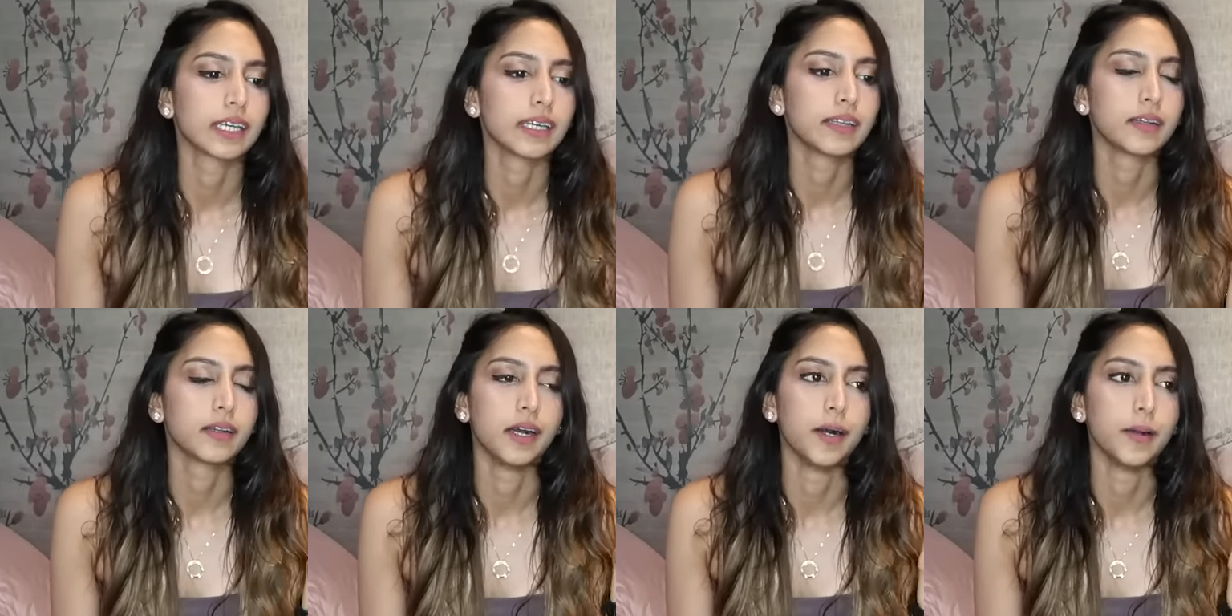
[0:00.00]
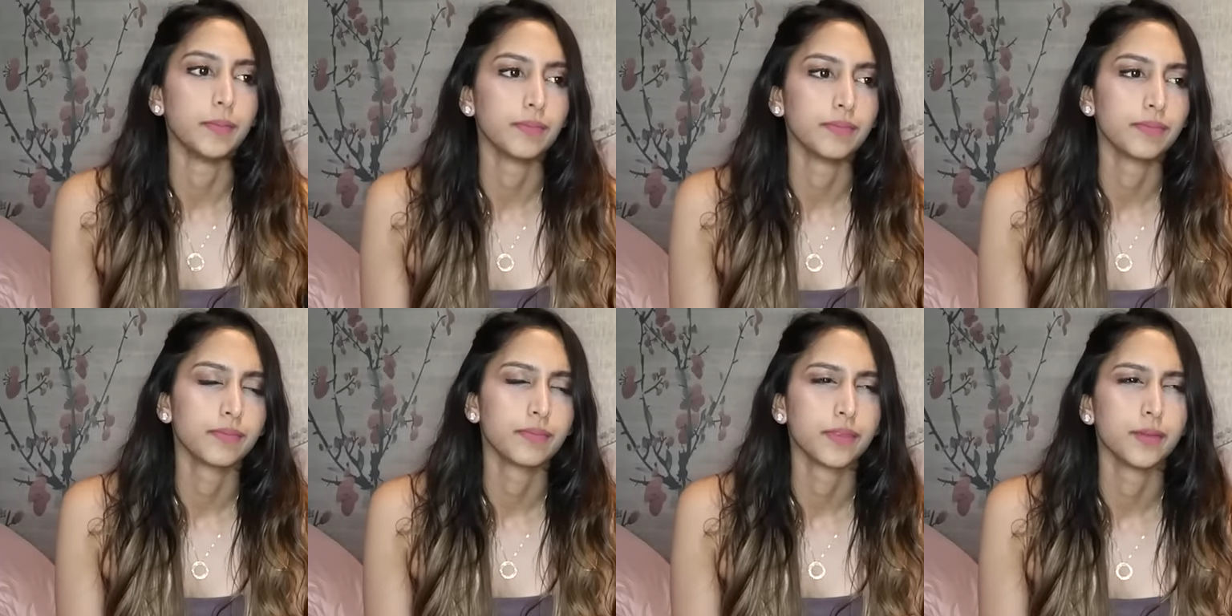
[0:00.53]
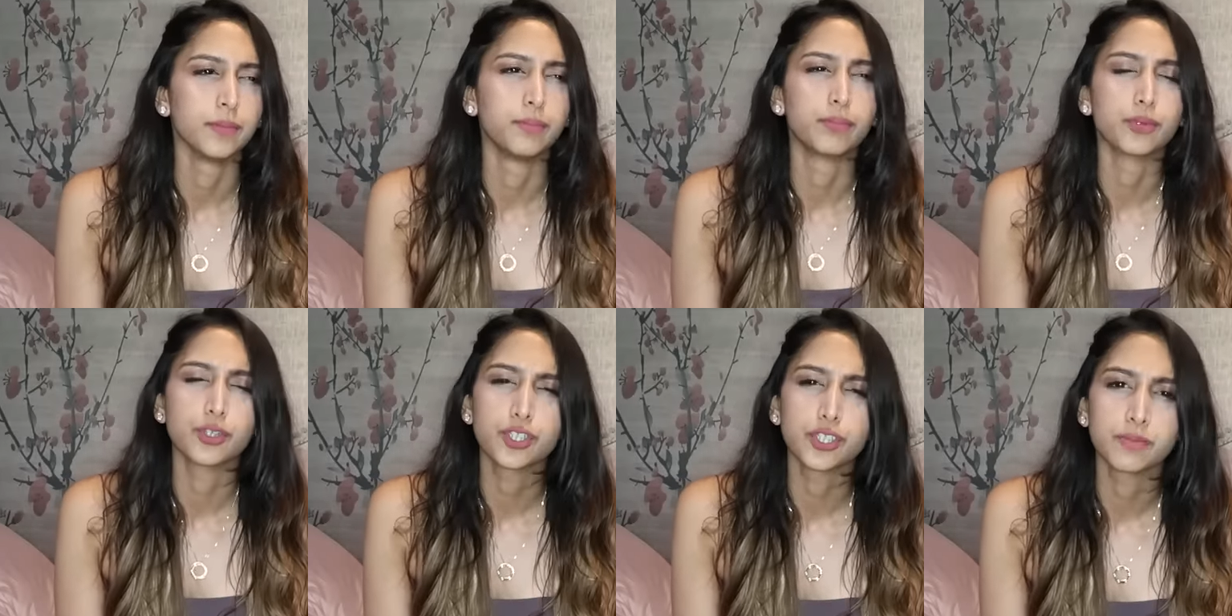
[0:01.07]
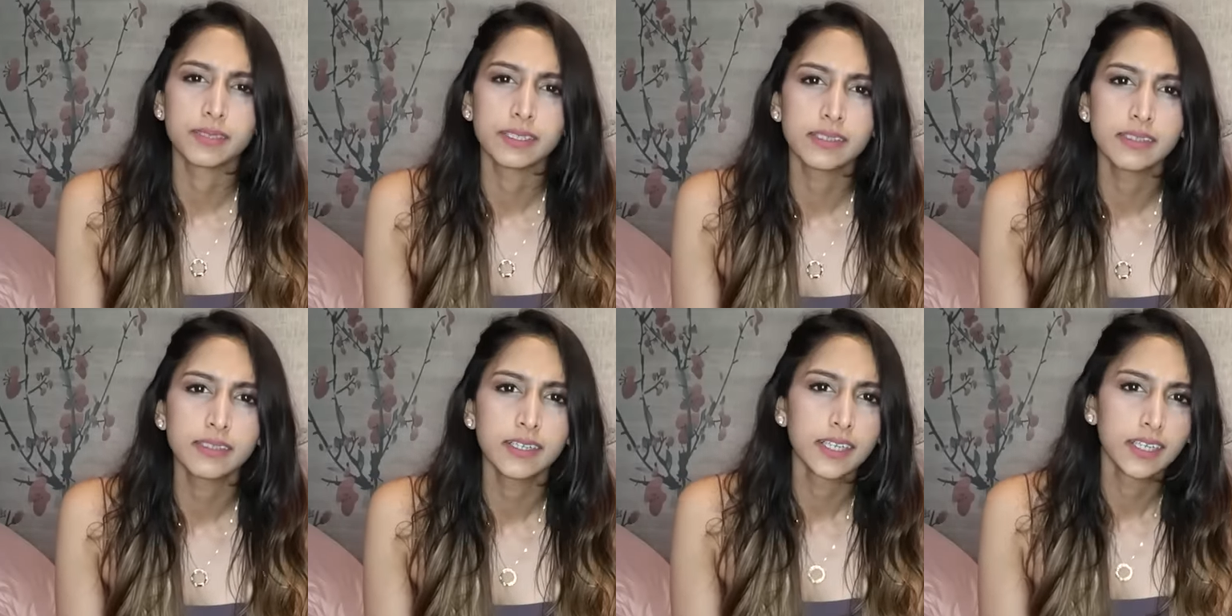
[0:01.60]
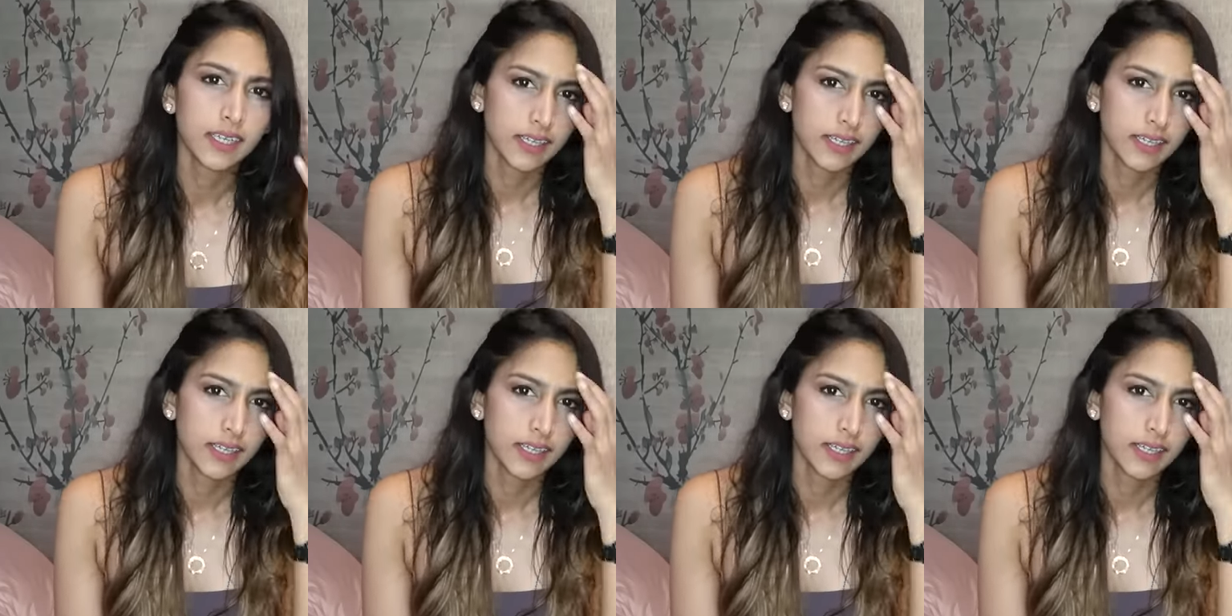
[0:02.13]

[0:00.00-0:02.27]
like the Bergerman,